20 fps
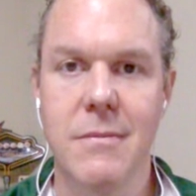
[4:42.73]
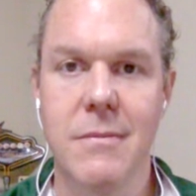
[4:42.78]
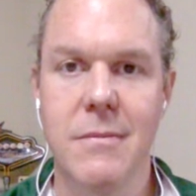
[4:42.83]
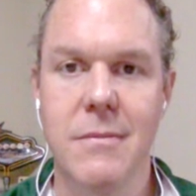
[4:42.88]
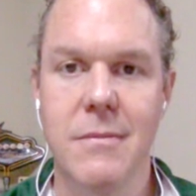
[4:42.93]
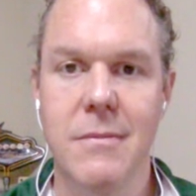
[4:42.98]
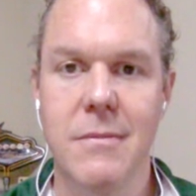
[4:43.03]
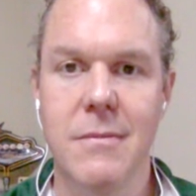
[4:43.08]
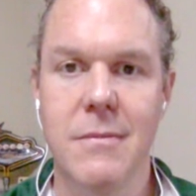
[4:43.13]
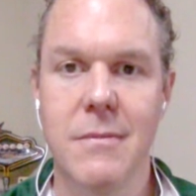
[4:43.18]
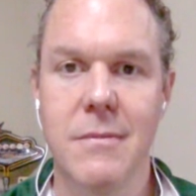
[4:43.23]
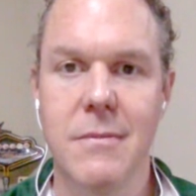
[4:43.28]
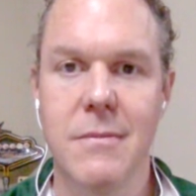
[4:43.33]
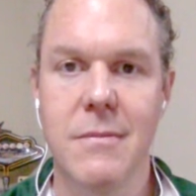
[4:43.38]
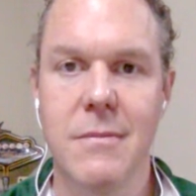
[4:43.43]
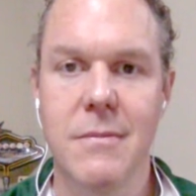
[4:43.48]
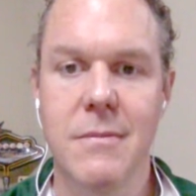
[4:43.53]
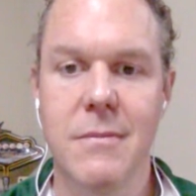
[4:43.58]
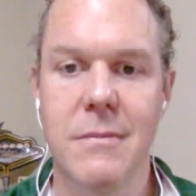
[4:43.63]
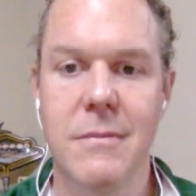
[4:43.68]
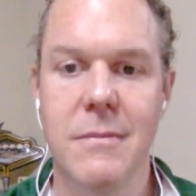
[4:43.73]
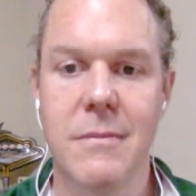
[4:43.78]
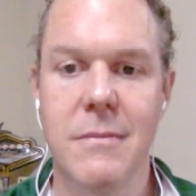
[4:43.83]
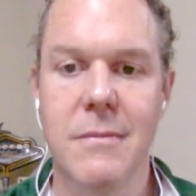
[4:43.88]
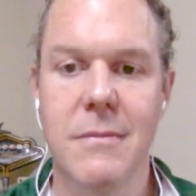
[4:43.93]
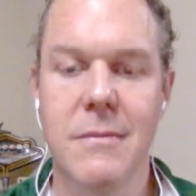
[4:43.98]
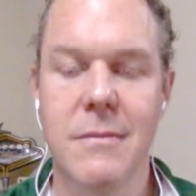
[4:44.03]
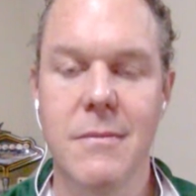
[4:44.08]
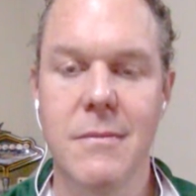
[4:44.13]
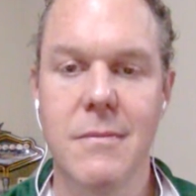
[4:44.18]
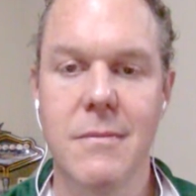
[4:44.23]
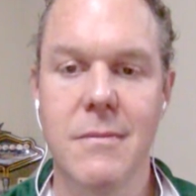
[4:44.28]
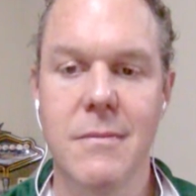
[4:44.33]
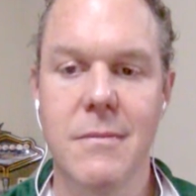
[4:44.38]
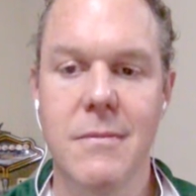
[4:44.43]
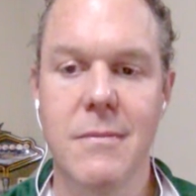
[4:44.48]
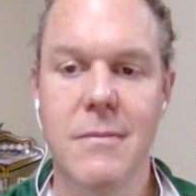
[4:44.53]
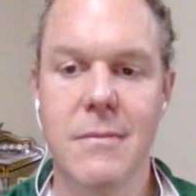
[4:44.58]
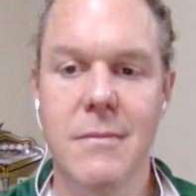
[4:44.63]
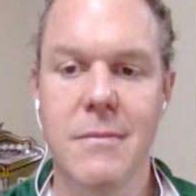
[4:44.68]

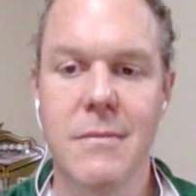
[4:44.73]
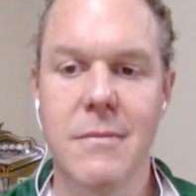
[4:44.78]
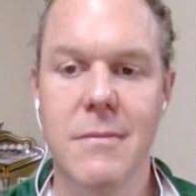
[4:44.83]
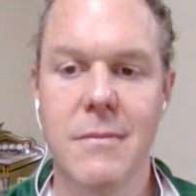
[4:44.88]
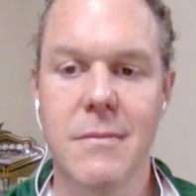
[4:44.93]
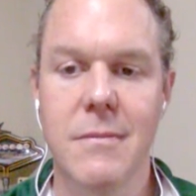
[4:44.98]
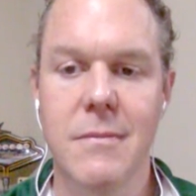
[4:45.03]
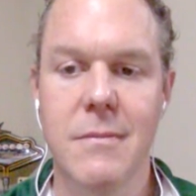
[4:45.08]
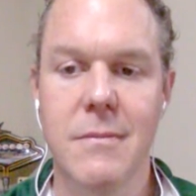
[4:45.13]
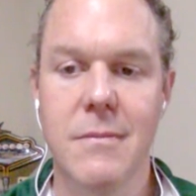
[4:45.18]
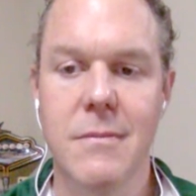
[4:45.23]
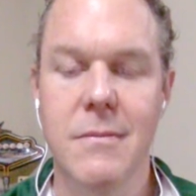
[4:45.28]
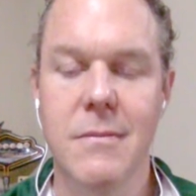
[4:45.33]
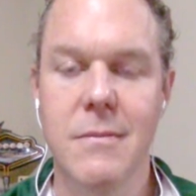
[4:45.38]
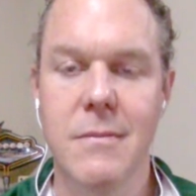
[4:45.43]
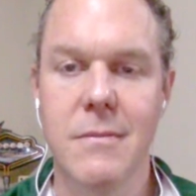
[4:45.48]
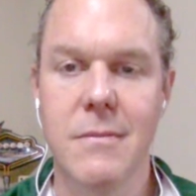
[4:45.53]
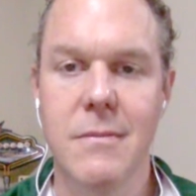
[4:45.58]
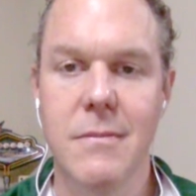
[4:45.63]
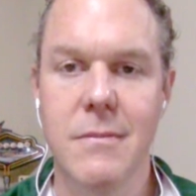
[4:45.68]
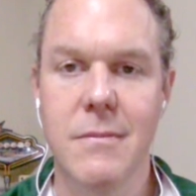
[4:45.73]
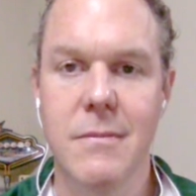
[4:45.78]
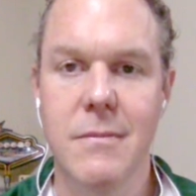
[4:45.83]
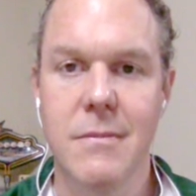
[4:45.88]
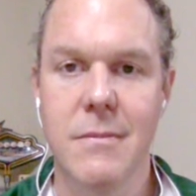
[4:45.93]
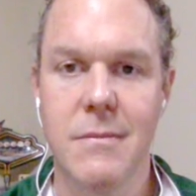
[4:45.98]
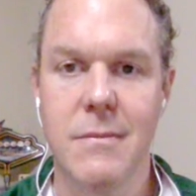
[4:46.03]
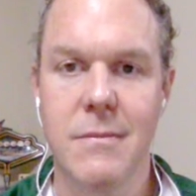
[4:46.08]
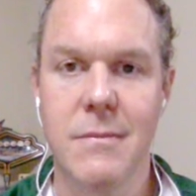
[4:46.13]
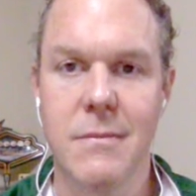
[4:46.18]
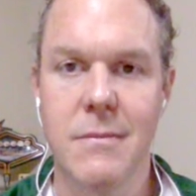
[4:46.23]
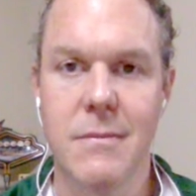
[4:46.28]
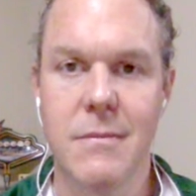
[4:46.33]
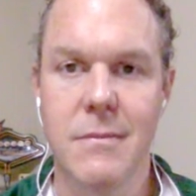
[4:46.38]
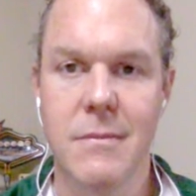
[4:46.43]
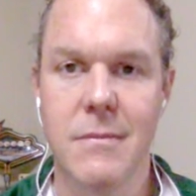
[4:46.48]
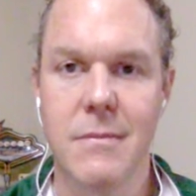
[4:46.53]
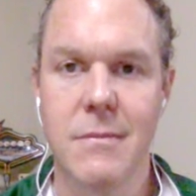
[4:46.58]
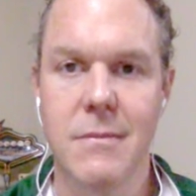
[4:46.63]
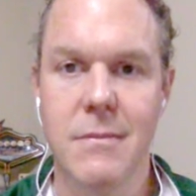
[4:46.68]

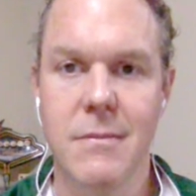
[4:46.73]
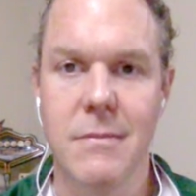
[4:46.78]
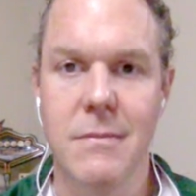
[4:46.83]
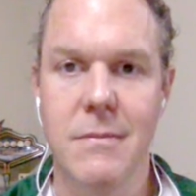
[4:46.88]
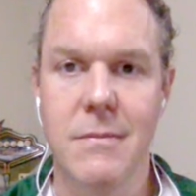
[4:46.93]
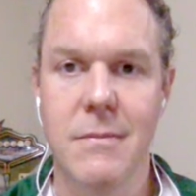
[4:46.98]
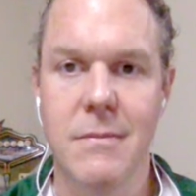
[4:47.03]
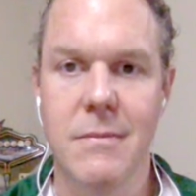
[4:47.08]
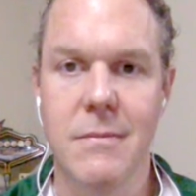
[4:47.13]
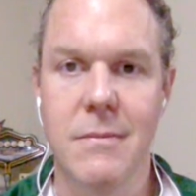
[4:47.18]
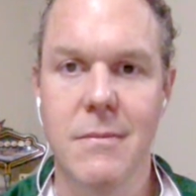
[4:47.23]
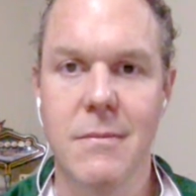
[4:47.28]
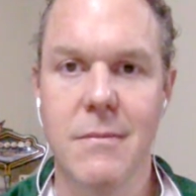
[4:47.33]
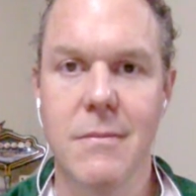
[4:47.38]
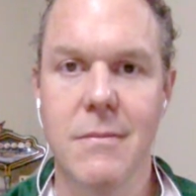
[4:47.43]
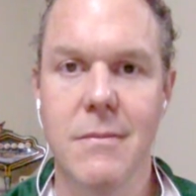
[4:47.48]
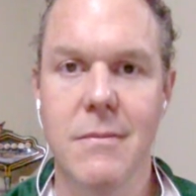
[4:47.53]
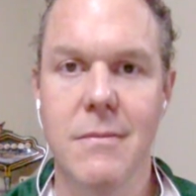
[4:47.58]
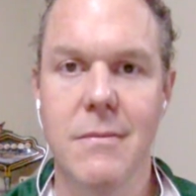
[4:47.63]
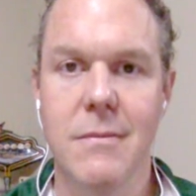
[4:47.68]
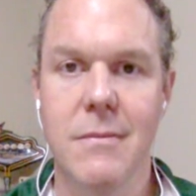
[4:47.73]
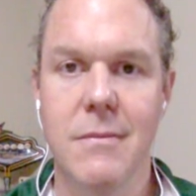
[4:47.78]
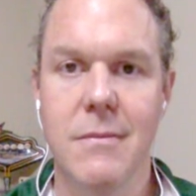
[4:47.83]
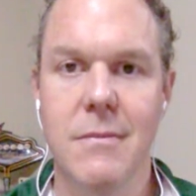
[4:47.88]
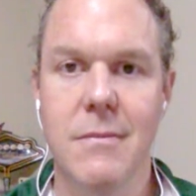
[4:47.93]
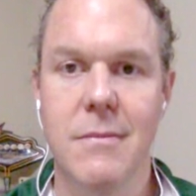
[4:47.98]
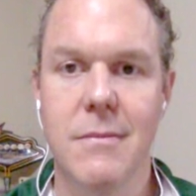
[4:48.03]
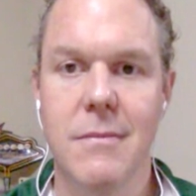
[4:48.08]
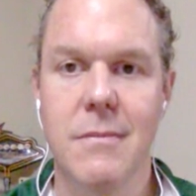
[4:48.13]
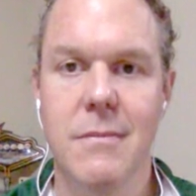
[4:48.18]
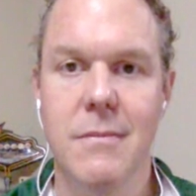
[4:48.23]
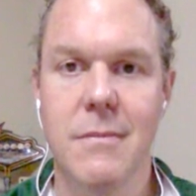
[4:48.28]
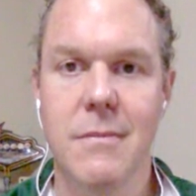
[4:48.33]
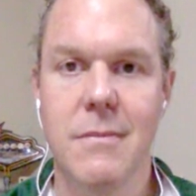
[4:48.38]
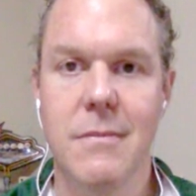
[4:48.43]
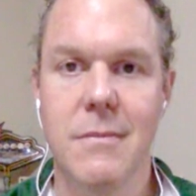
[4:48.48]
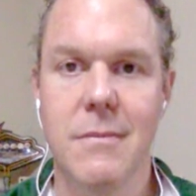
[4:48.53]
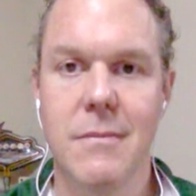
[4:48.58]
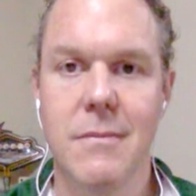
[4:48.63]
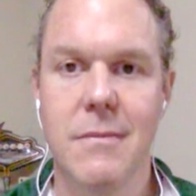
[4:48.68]

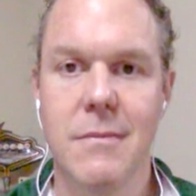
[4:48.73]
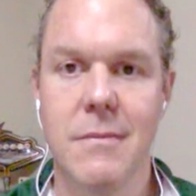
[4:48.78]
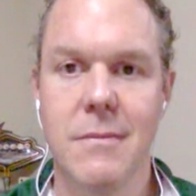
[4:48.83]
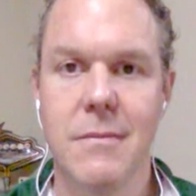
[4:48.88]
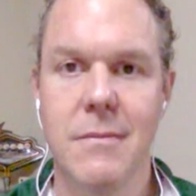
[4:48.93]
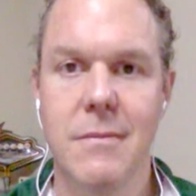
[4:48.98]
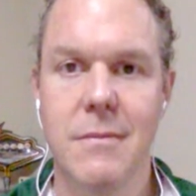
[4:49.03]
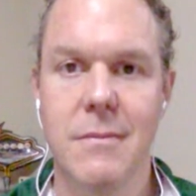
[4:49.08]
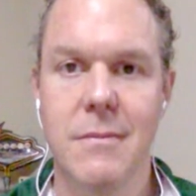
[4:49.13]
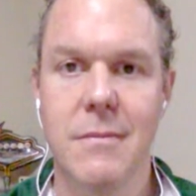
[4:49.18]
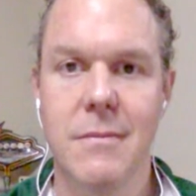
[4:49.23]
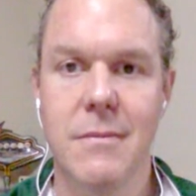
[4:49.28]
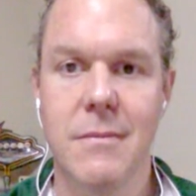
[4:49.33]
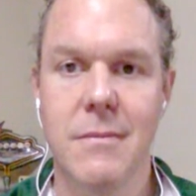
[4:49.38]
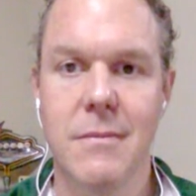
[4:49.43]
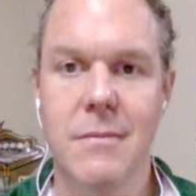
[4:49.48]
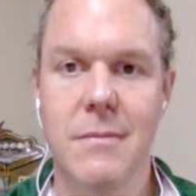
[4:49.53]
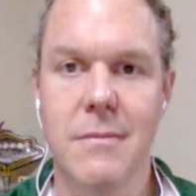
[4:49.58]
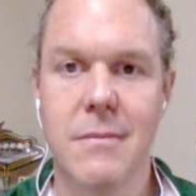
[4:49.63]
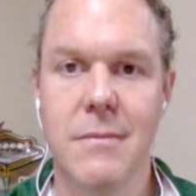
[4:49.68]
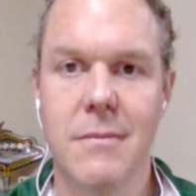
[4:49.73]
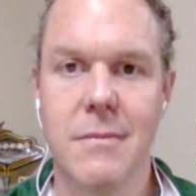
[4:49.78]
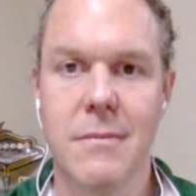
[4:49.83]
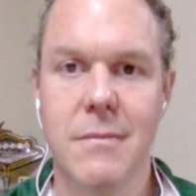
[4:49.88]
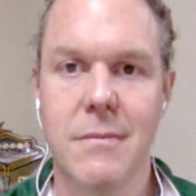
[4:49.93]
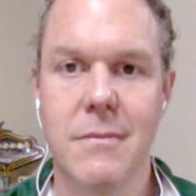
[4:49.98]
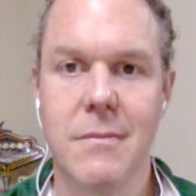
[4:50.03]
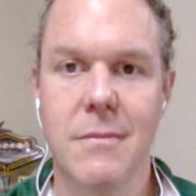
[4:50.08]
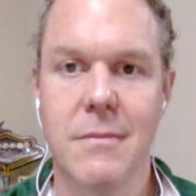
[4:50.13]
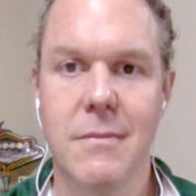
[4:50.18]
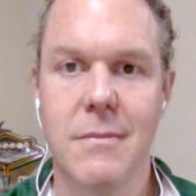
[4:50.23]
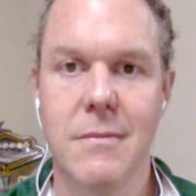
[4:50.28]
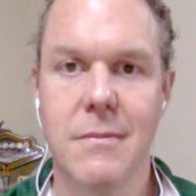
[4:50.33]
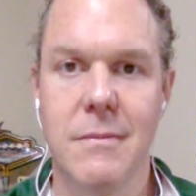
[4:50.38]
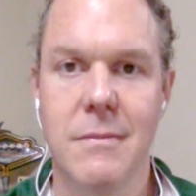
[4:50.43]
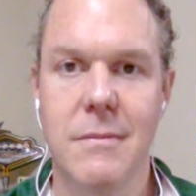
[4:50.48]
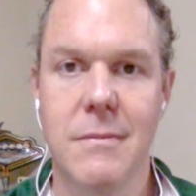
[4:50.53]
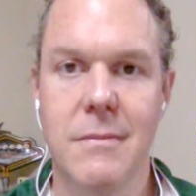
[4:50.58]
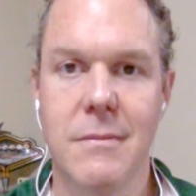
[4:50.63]
(silent)